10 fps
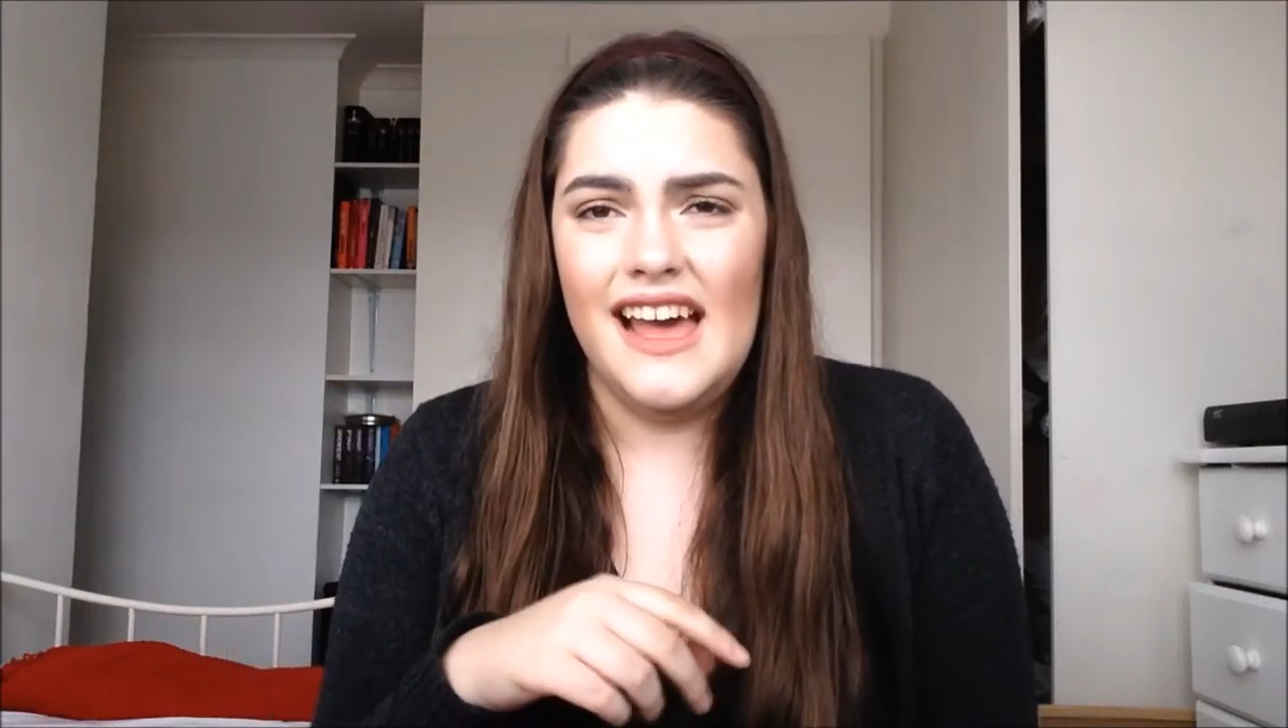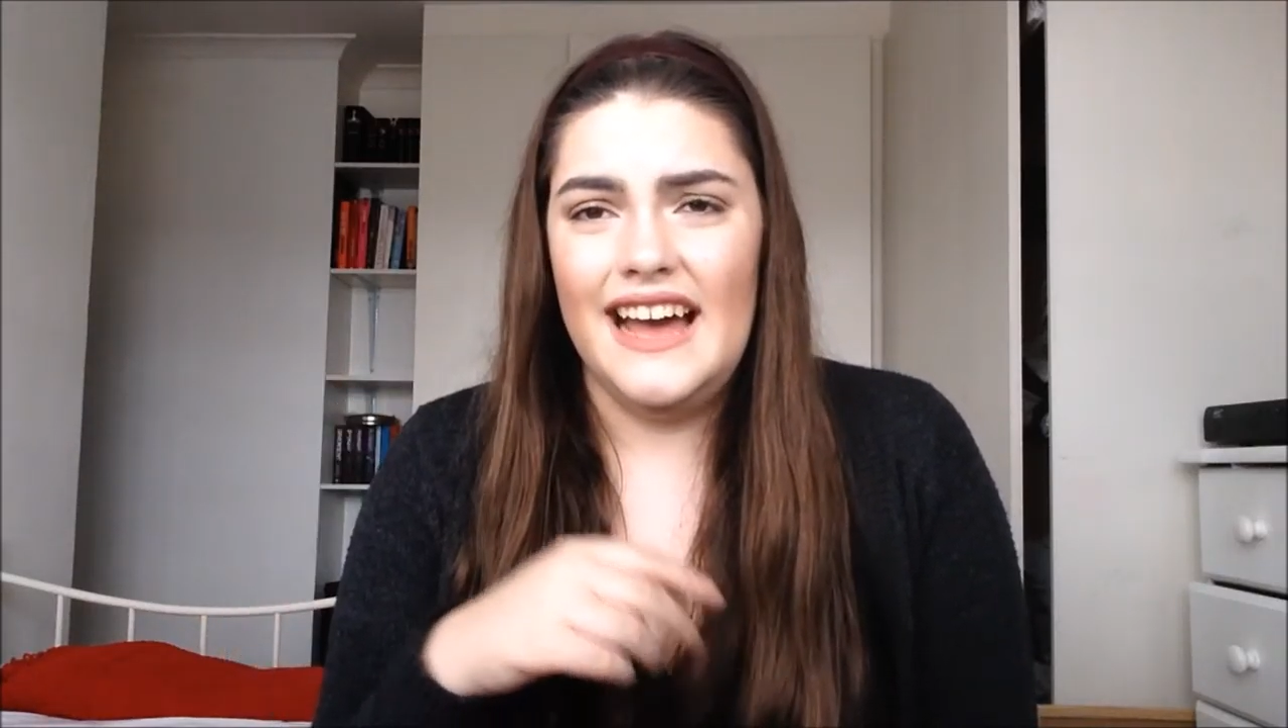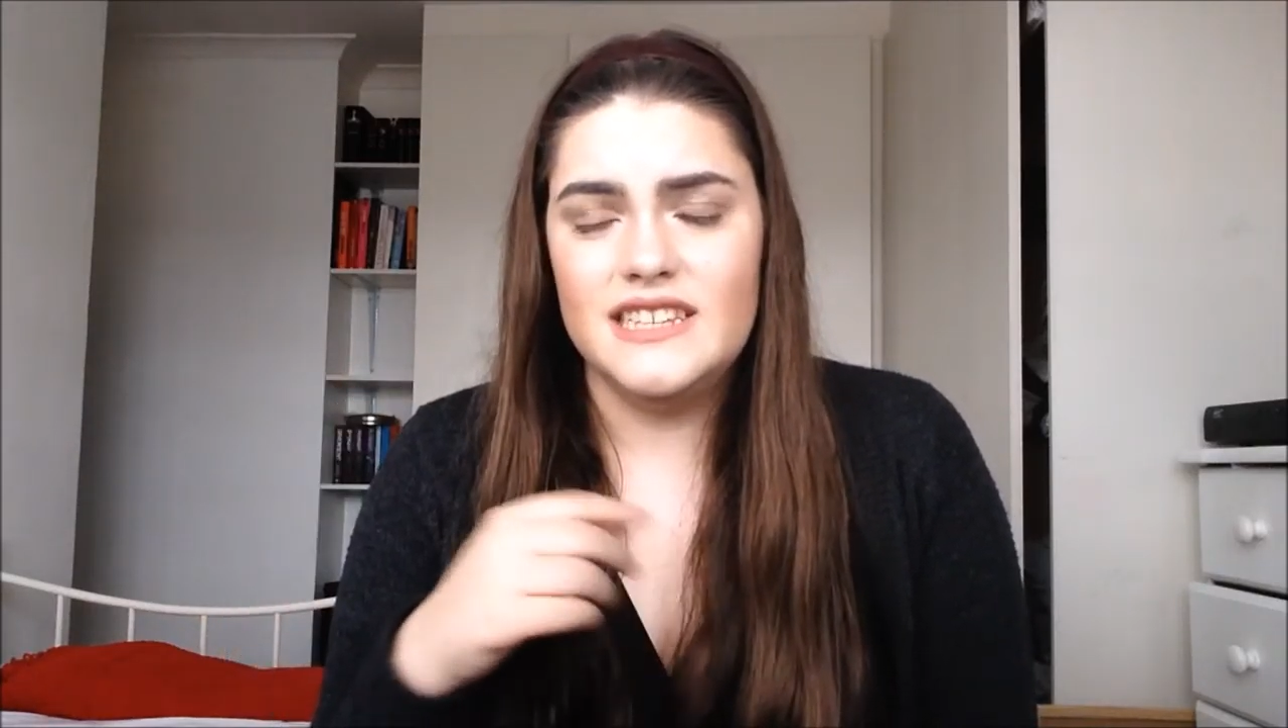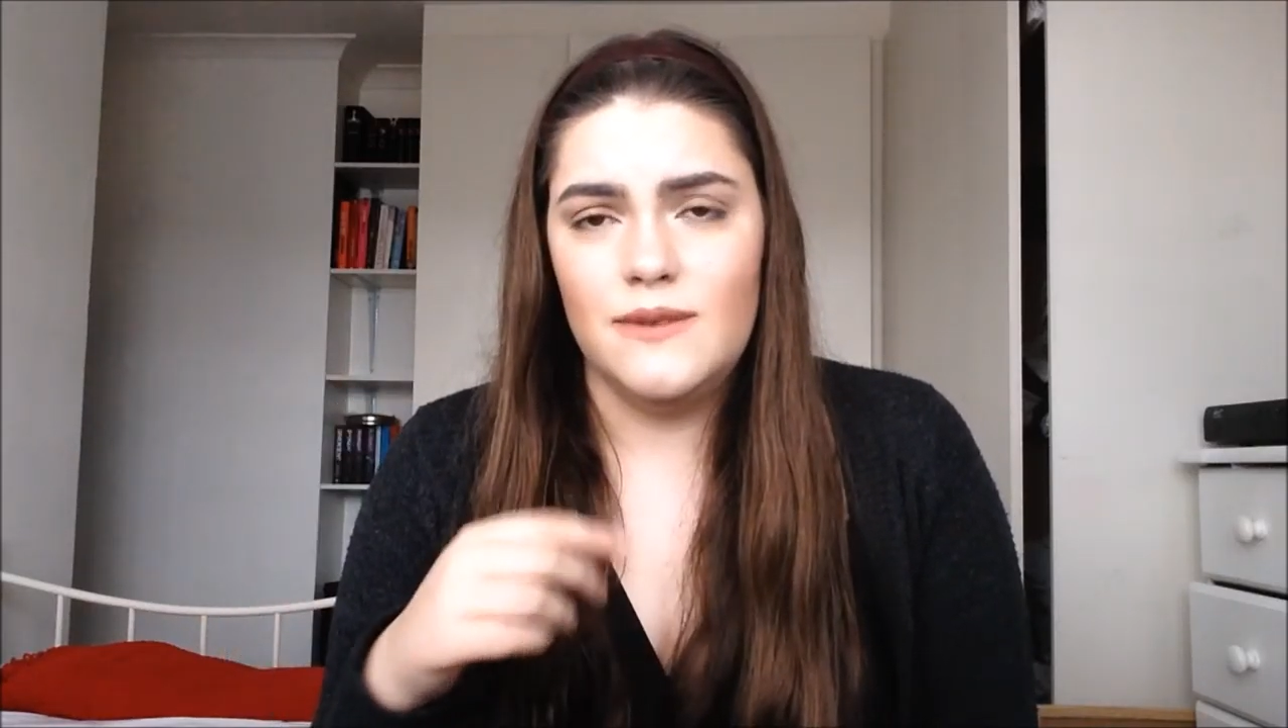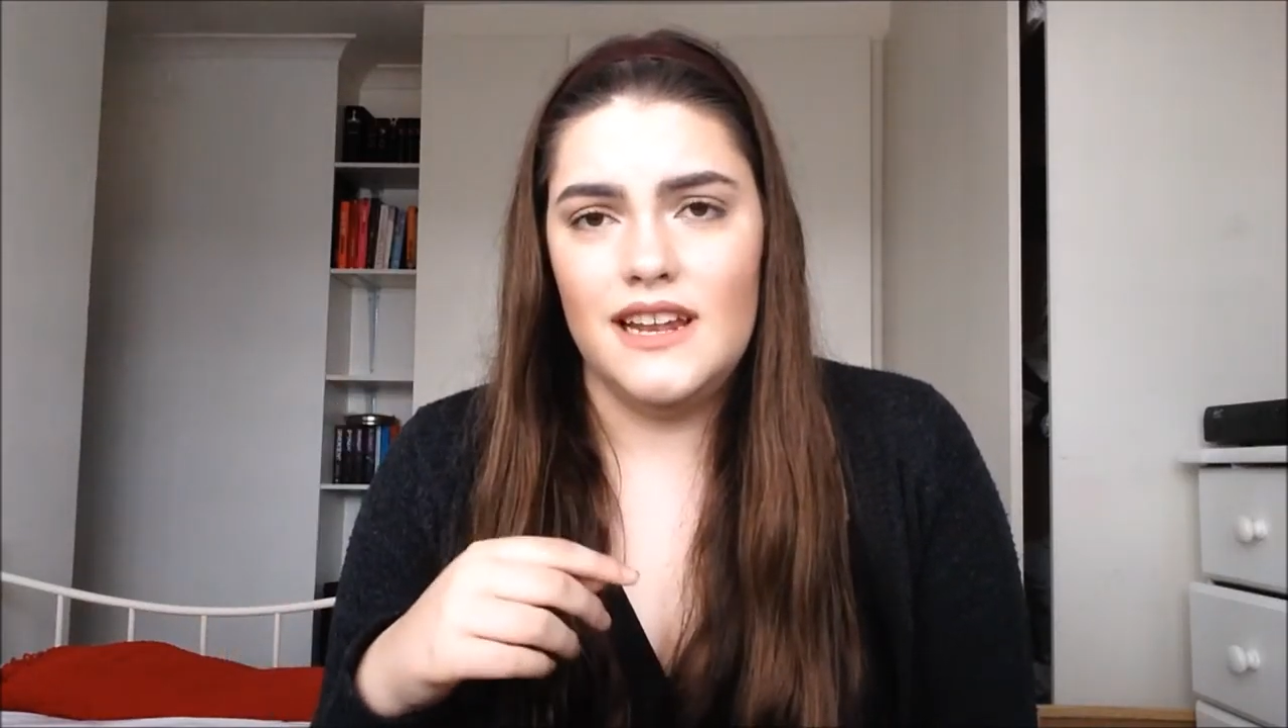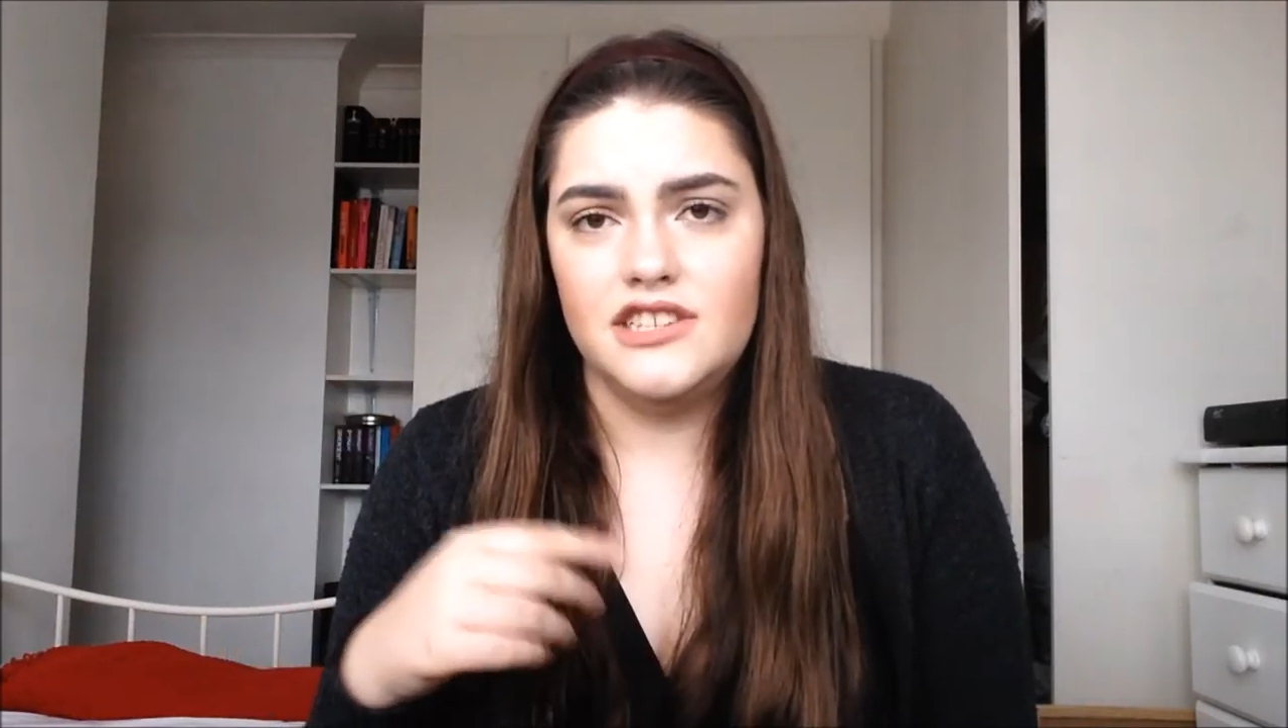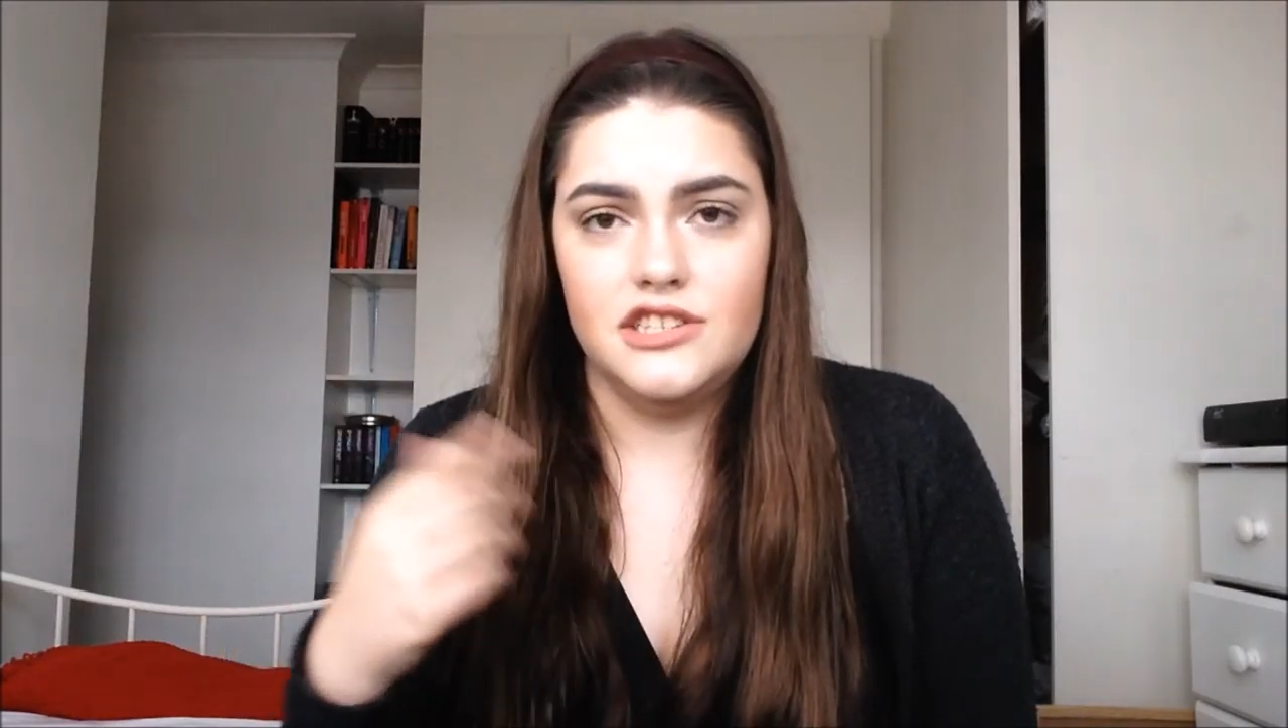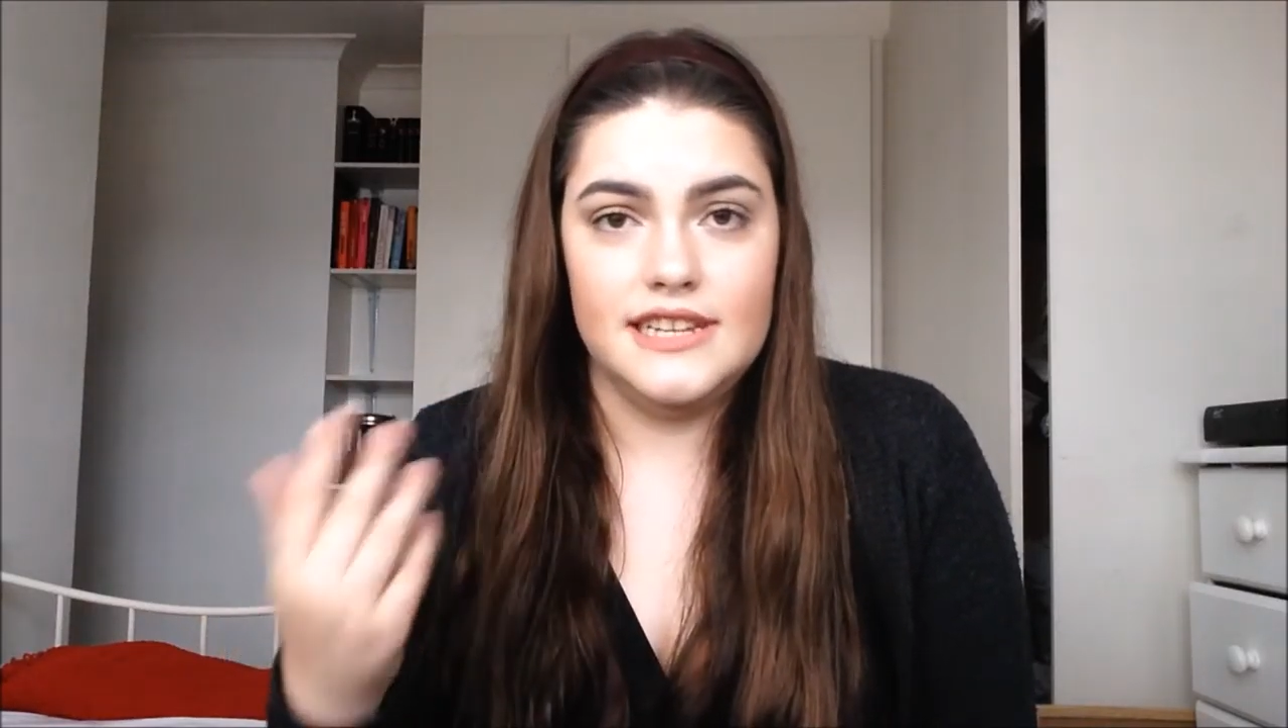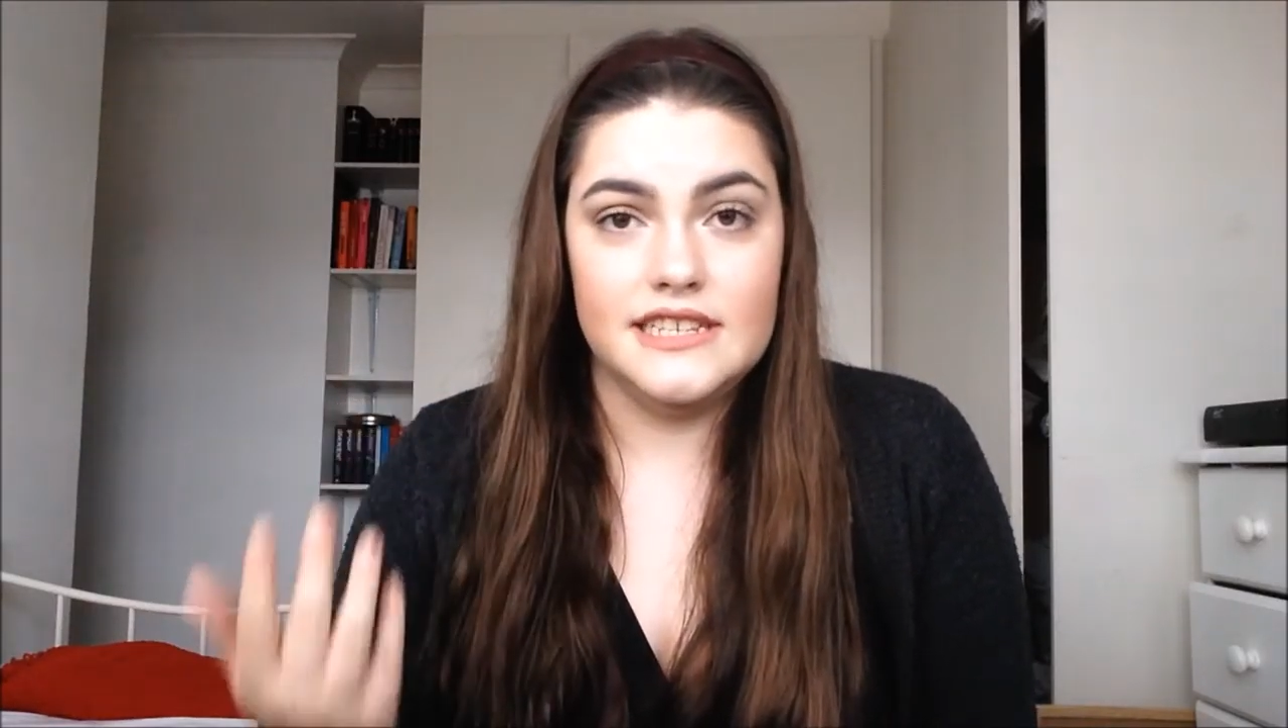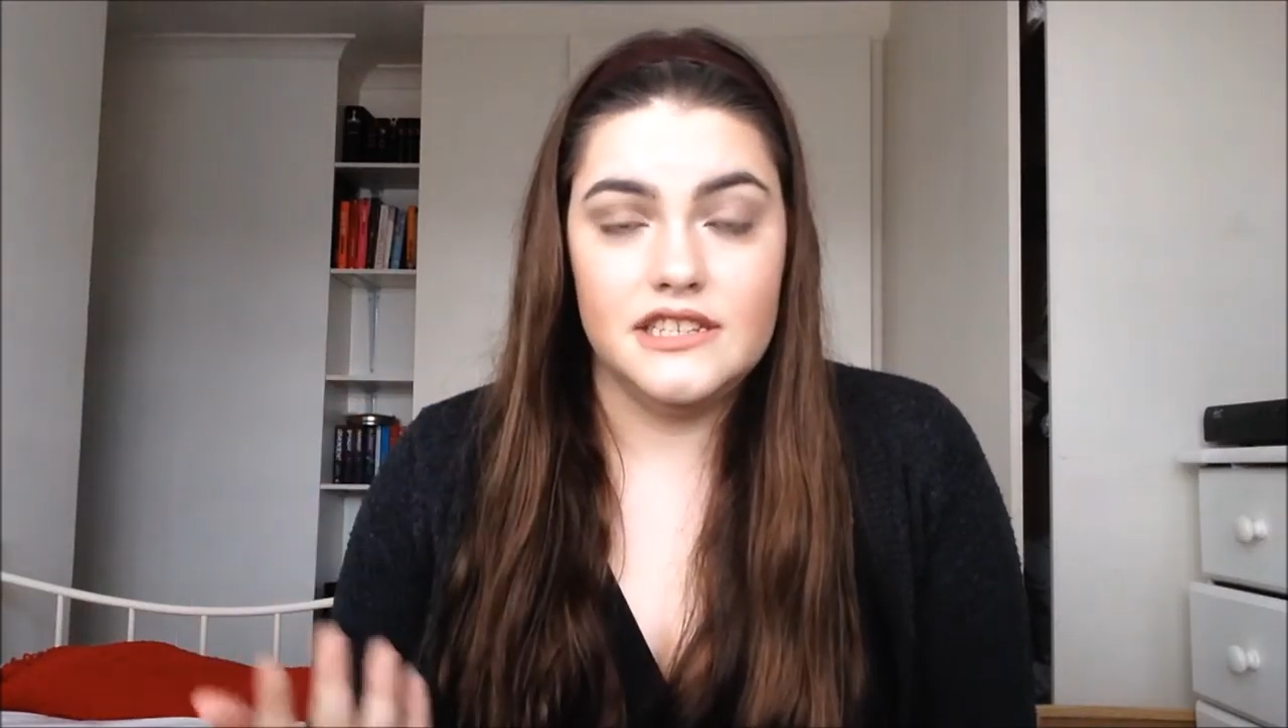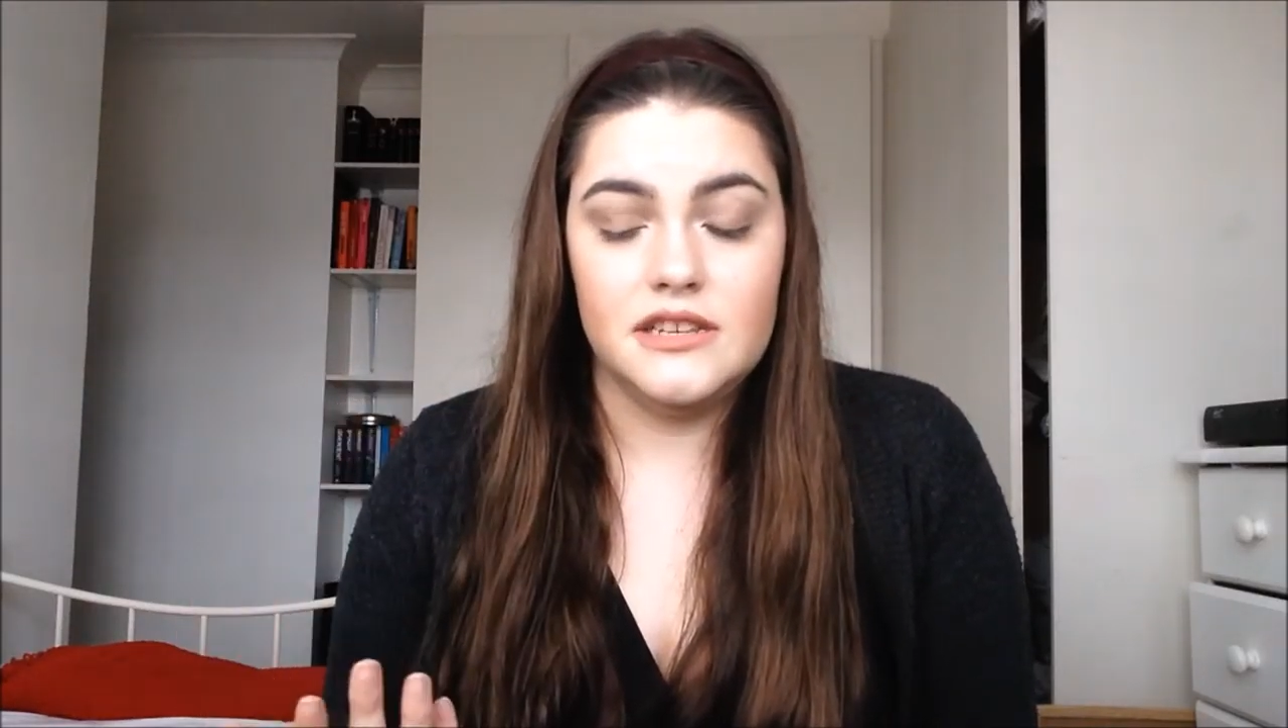as well as just listening